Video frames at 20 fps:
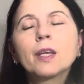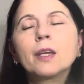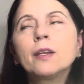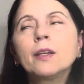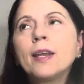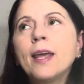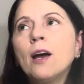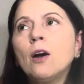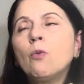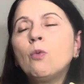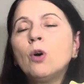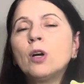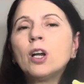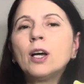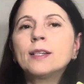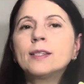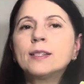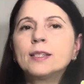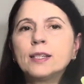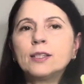Now what
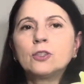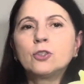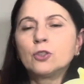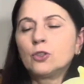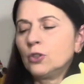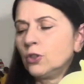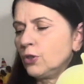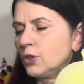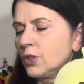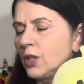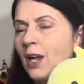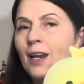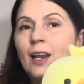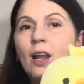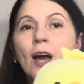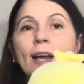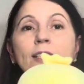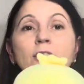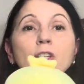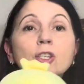I did do, because I
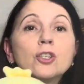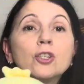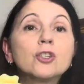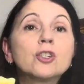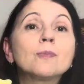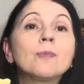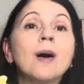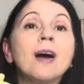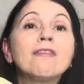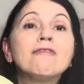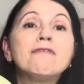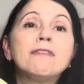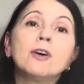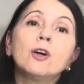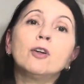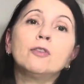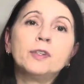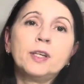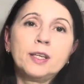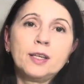like to use my
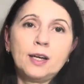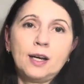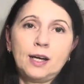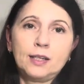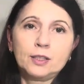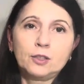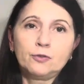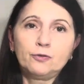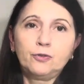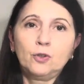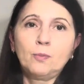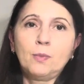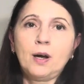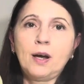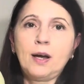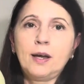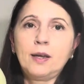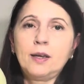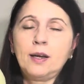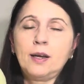velvet yarns for
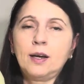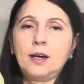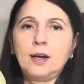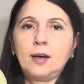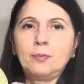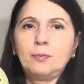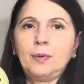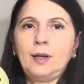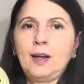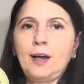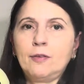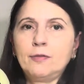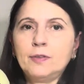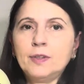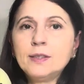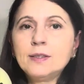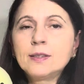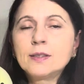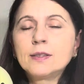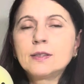my
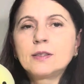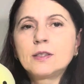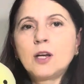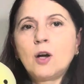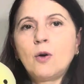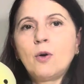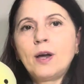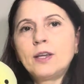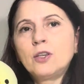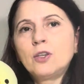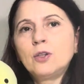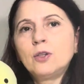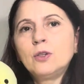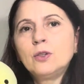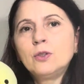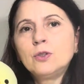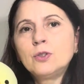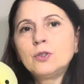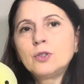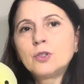Lovies, so I
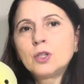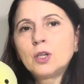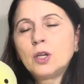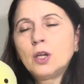used